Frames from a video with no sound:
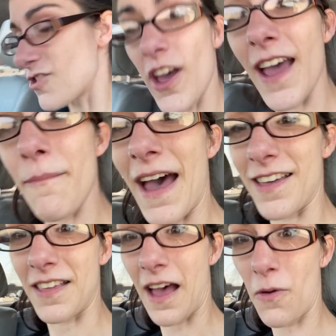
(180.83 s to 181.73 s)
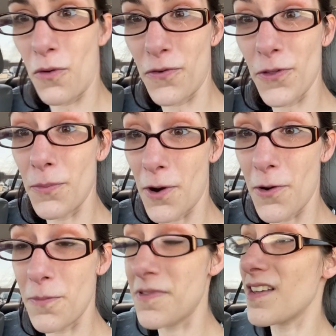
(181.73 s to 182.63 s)
giant bath towel for the
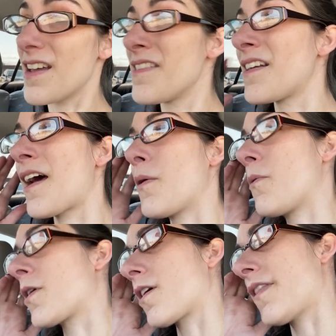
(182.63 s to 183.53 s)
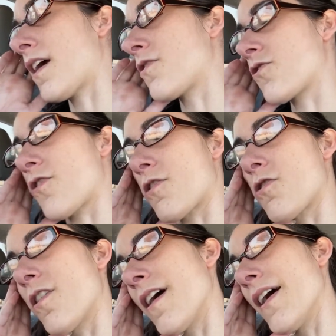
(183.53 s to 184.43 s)
robes, and then I will work on the
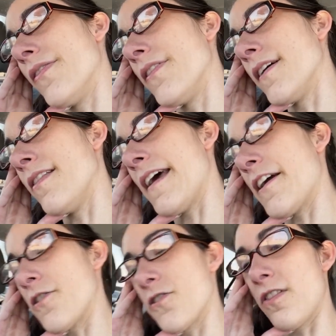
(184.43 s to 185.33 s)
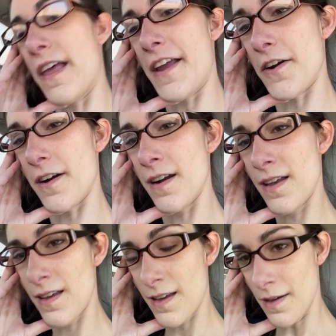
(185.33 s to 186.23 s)
understructure and the layers later
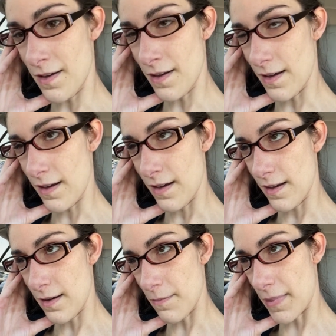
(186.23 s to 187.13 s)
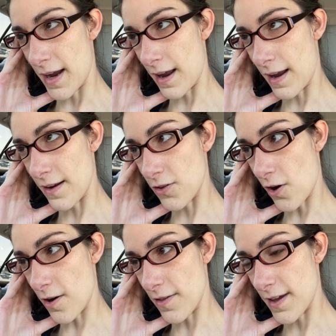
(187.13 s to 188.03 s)
but I gotta get a start on